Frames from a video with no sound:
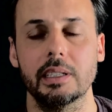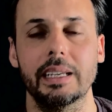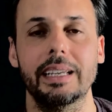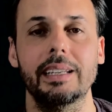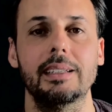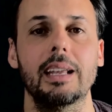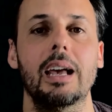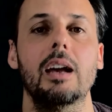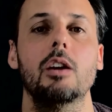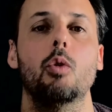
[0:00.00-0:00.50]

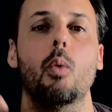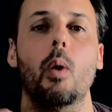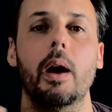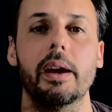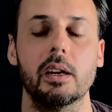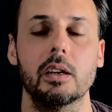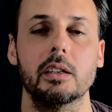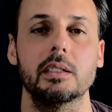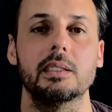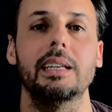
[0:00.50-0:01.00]
It
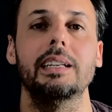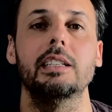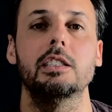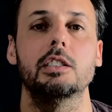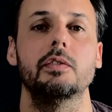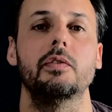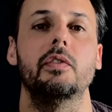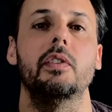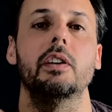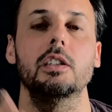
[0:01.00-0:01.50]
acquires its
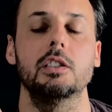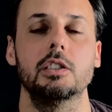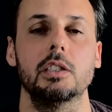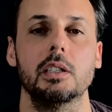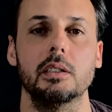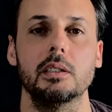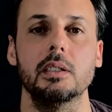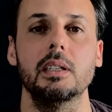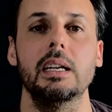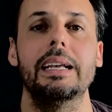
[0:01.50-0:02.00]

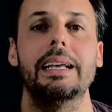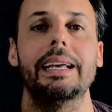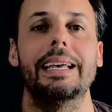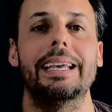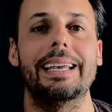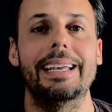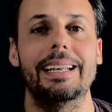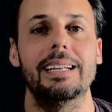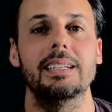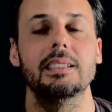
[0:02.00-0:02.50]
function
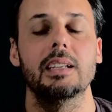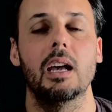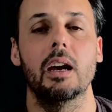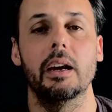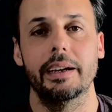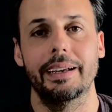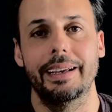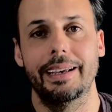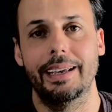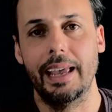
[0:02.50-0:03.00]
in a
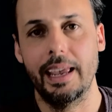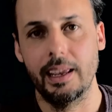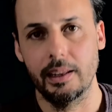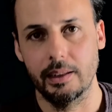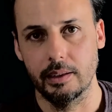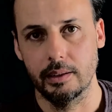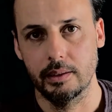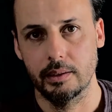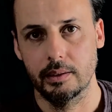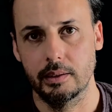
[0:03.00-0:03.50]

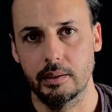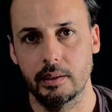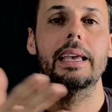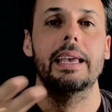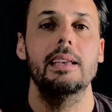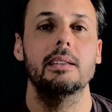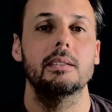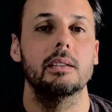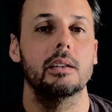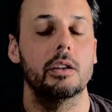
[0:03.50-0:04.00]
cadence,
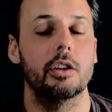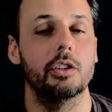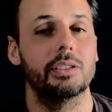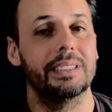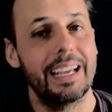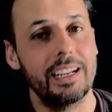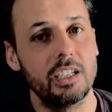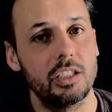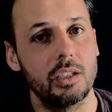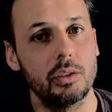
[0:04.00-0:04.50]
either a
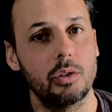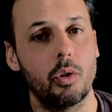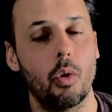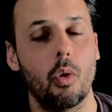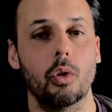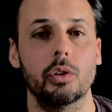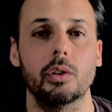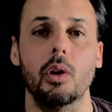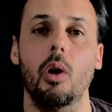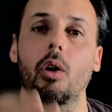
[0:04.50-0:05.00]
tension
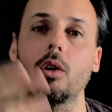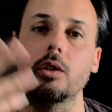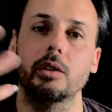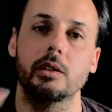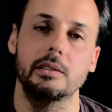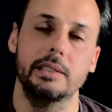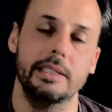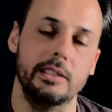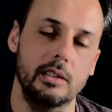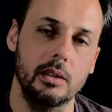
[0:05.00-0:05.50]
chord or a
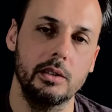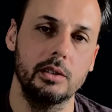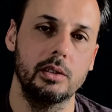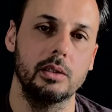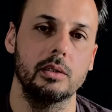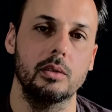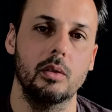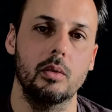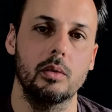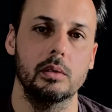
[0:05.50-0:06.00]
resolution
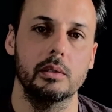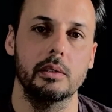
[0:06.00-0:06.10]
chord.